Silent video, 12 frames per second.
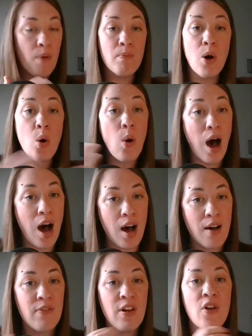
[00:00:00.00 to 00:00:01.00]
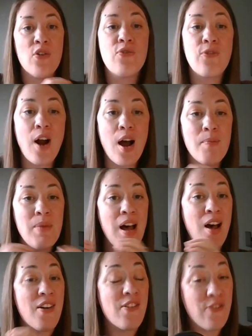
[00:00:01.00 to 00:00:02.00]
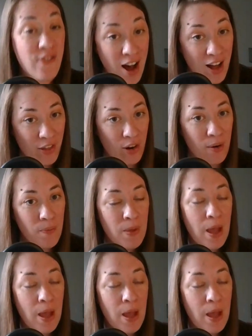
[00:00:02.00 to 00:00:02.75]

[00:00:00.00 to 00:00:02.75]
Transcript: Moab, from father.